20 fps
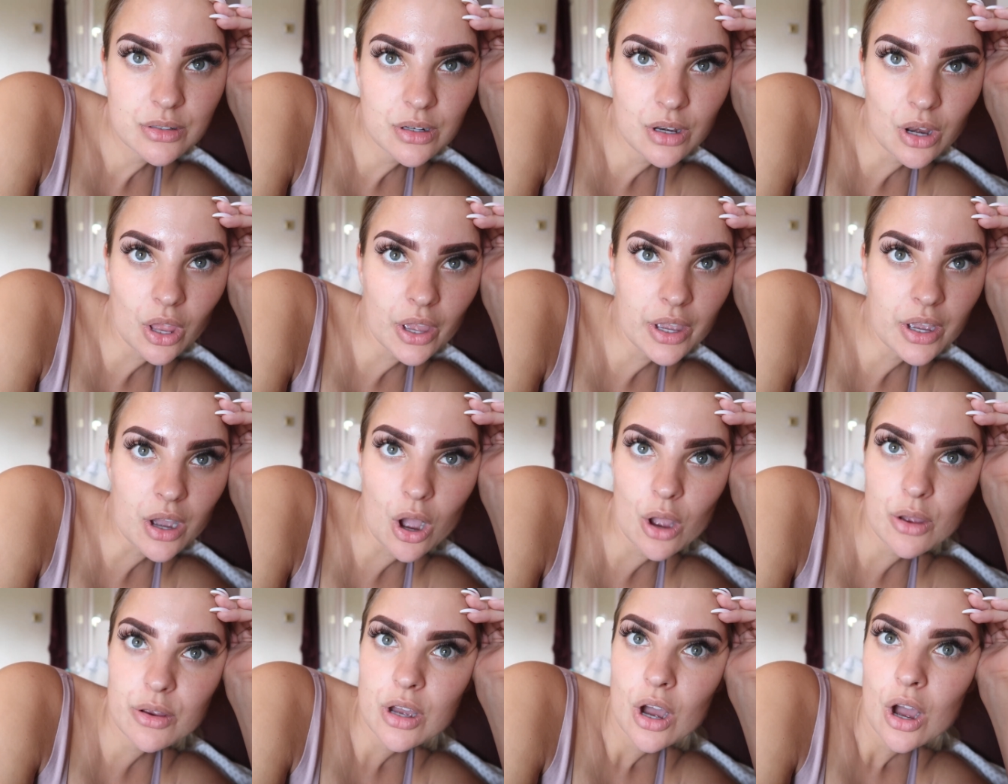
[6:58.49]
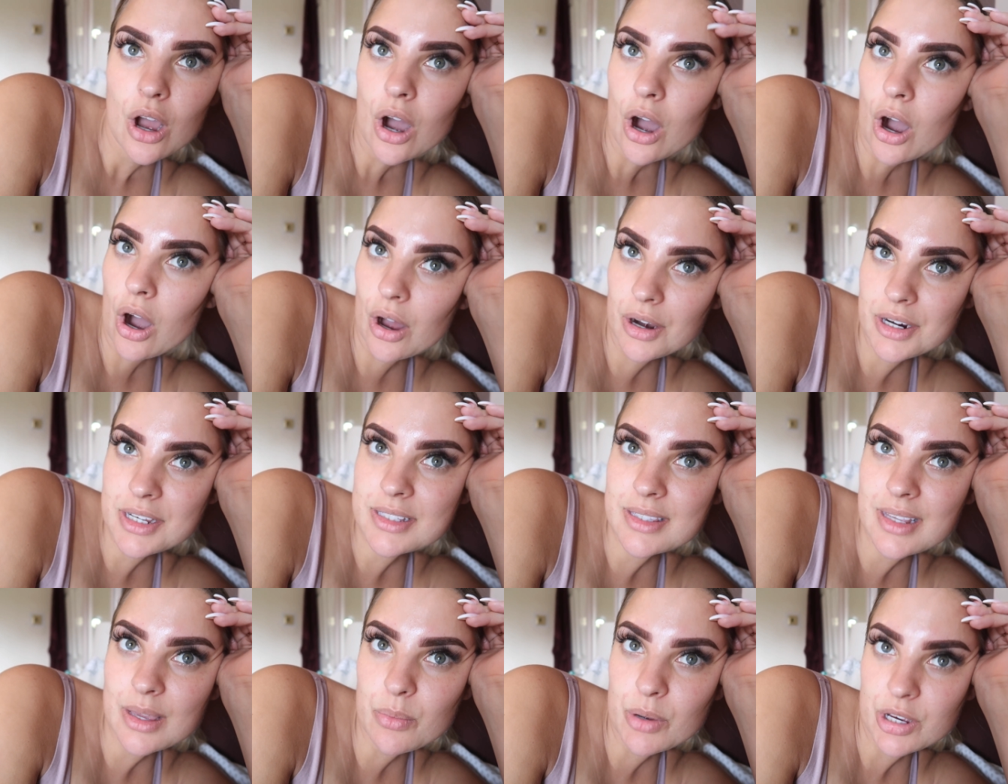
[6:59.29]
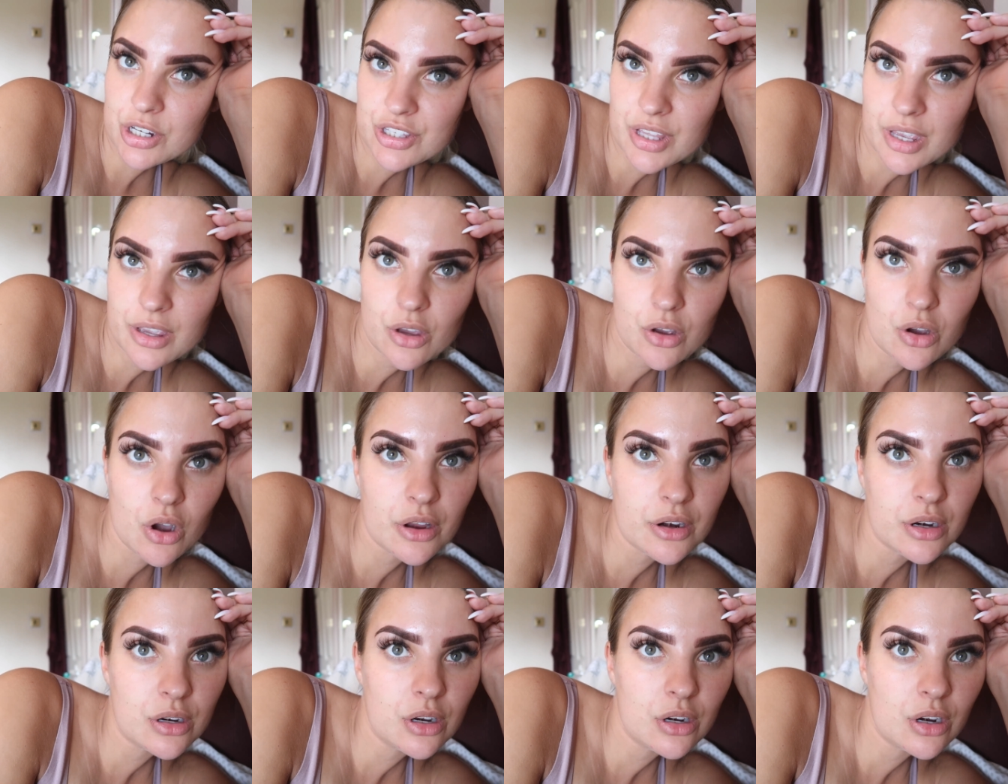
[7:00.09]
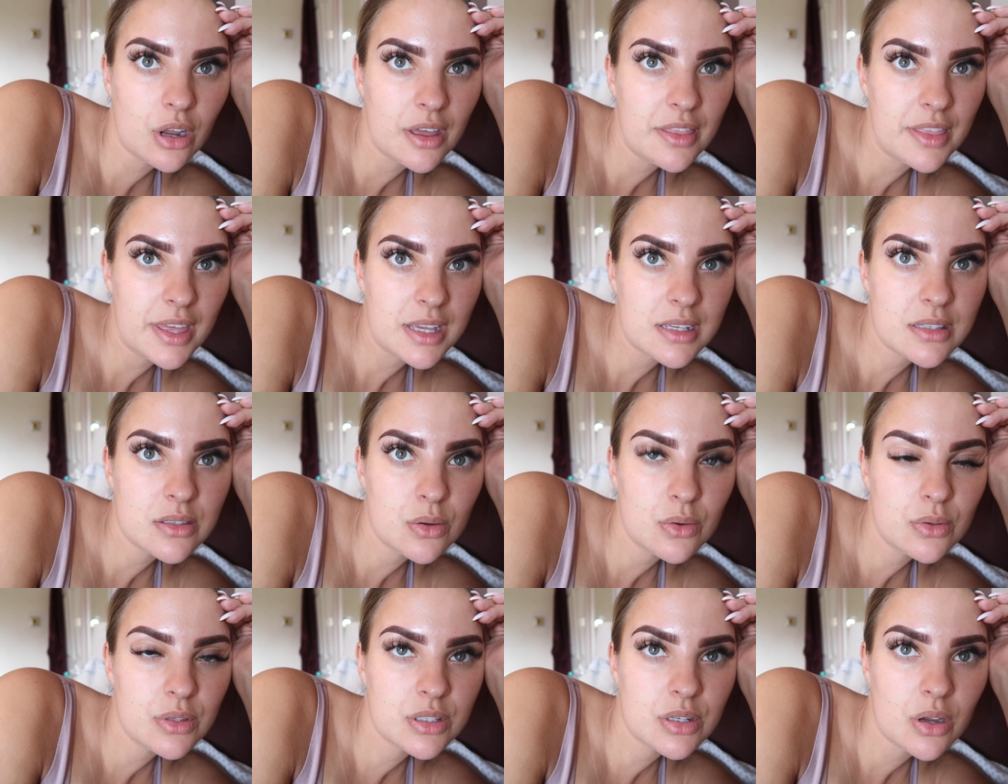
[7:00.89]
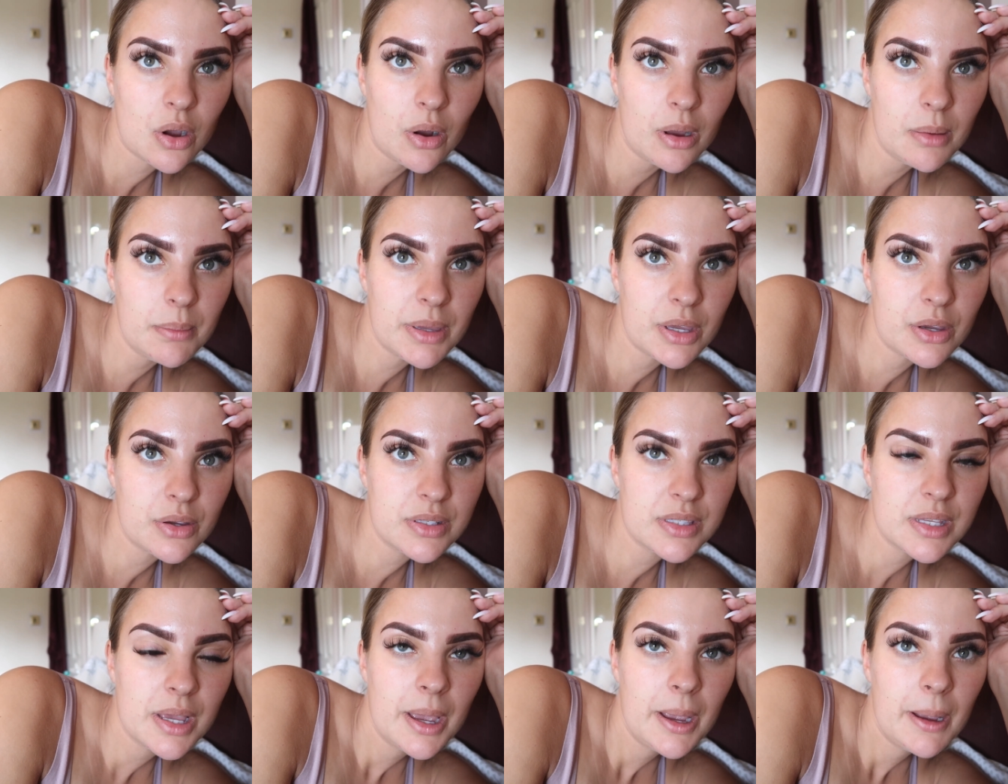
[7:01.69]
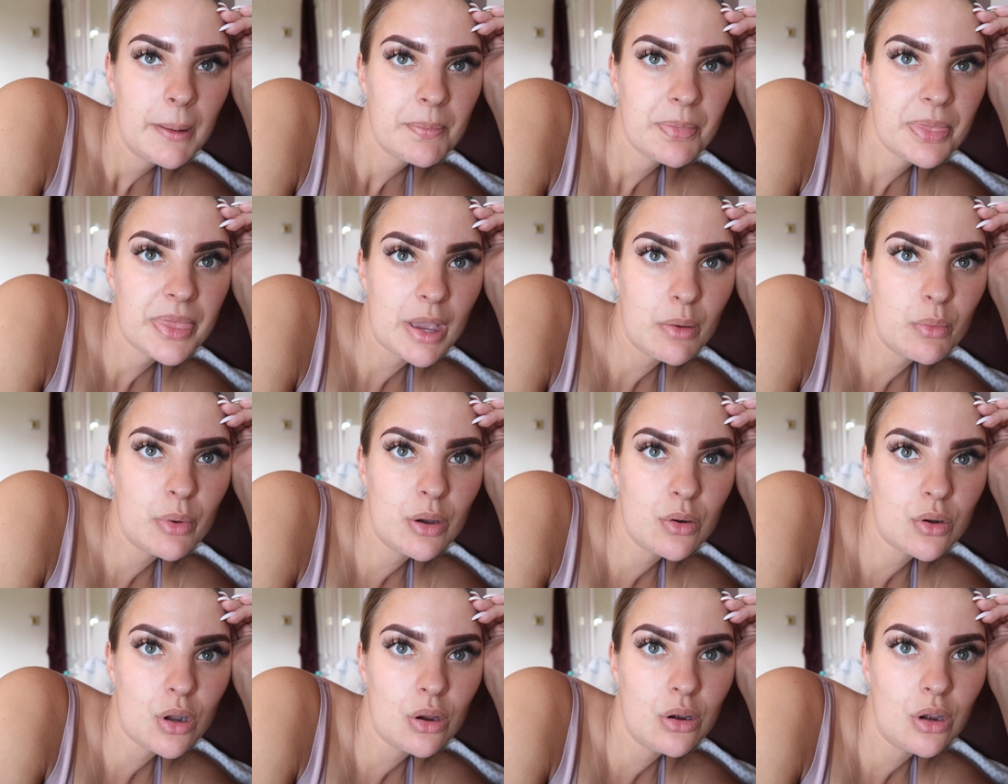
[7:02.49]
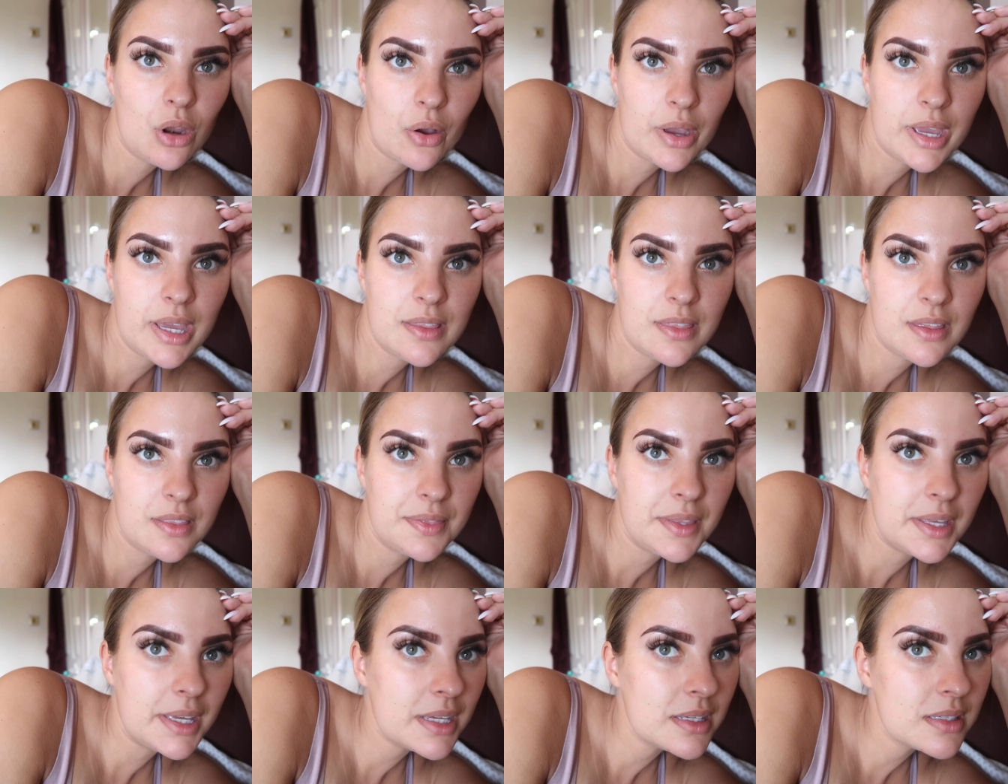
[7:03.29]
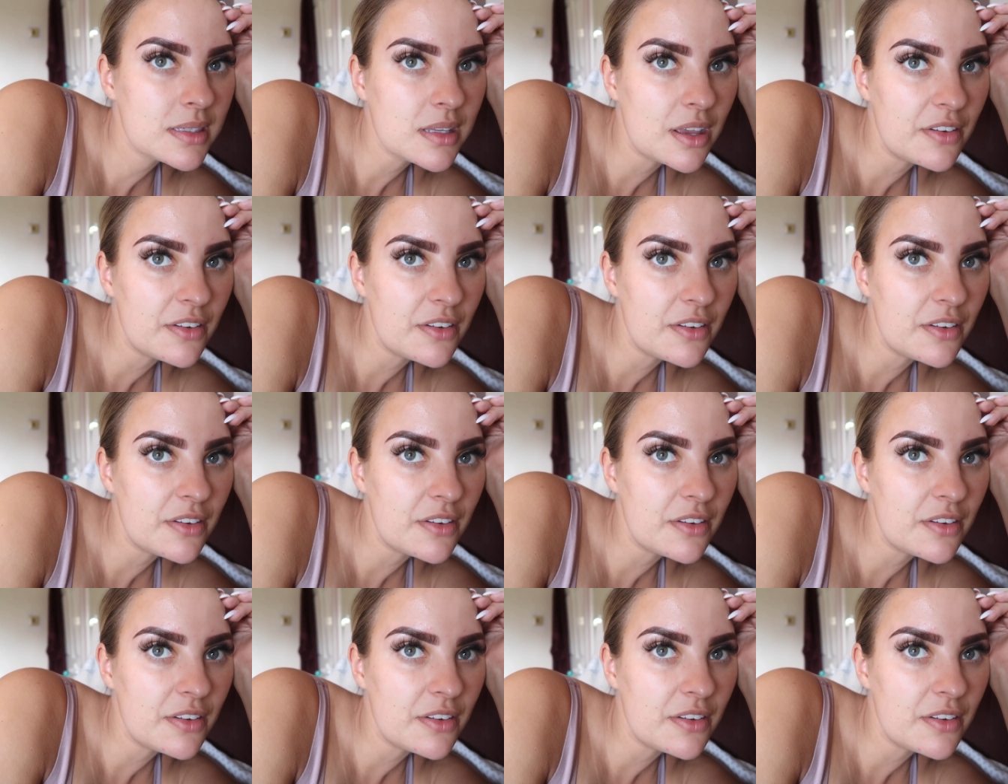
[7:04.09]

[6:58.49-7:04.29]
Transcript: Like, I honestly wish they could kind of look like this all the time because they will go lighter than this